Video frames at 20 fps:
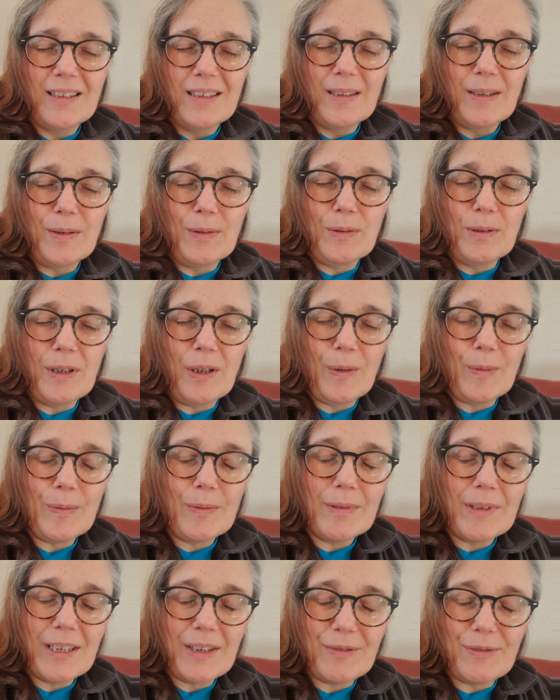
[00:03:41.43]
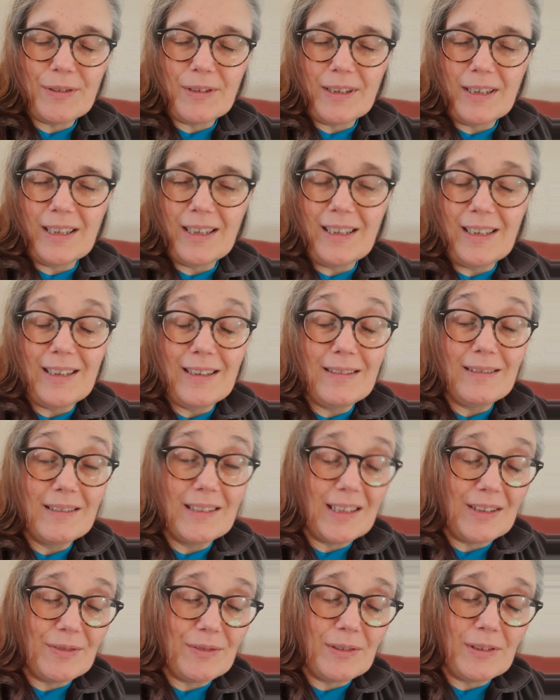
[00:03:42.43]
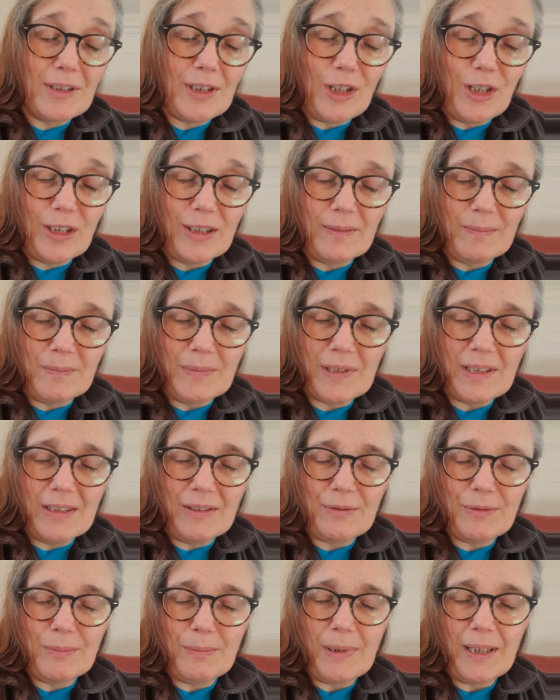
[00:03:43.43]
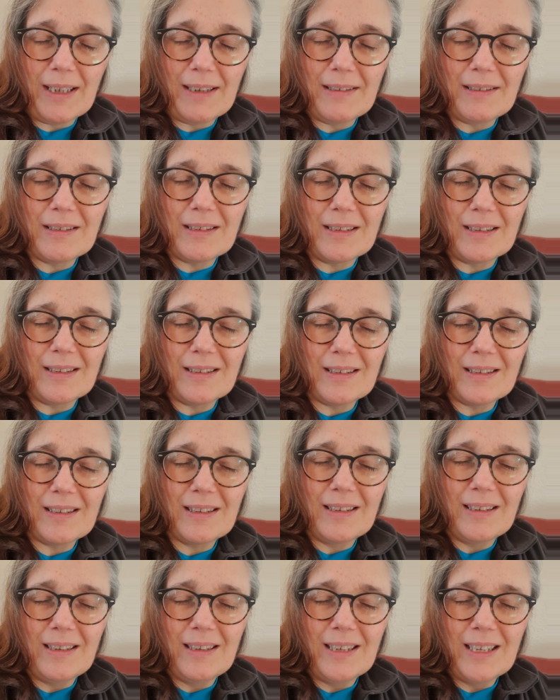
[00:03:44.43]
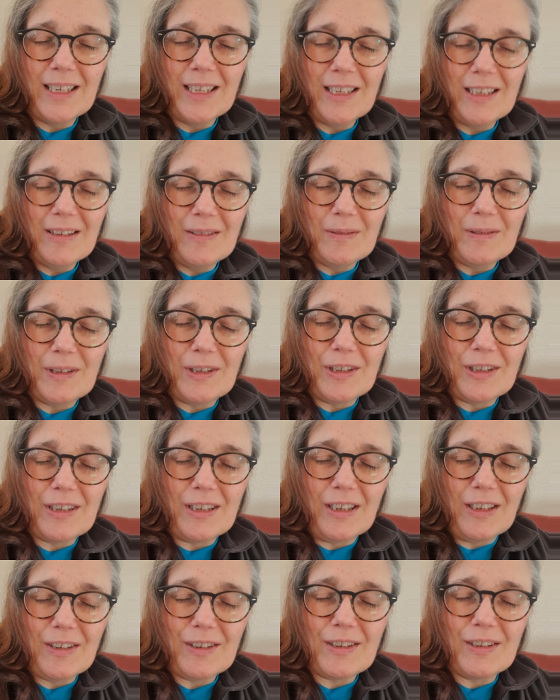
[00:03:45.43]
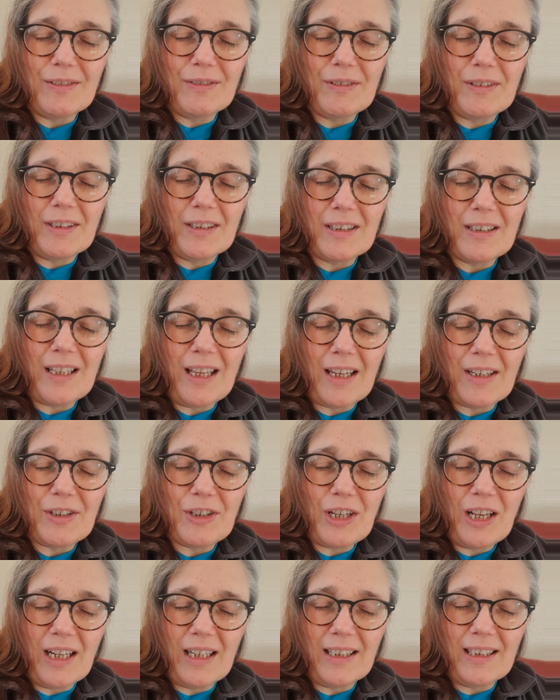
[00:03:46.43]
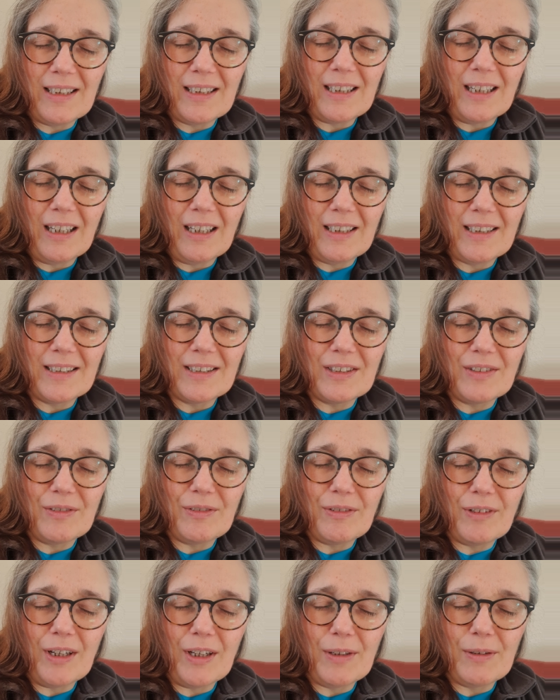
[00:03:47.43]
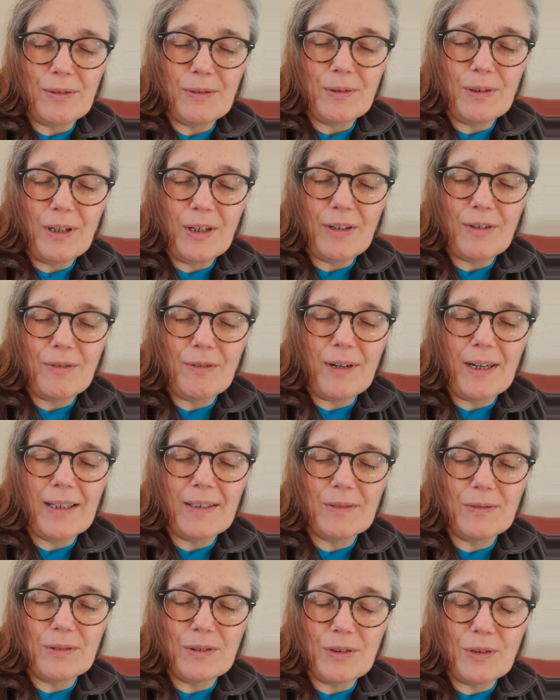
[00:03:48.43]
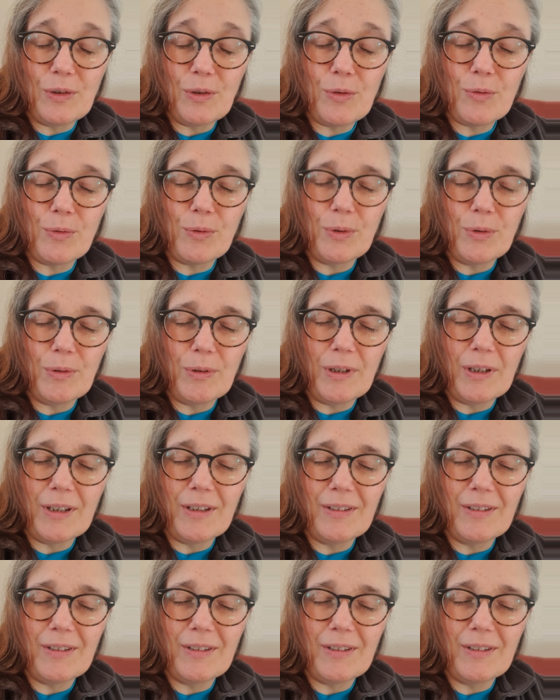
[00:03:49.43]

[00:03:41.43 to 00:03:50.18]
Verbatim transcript: It'll come differently, different times, different places. Just asking for this angelic light to flow around and through you.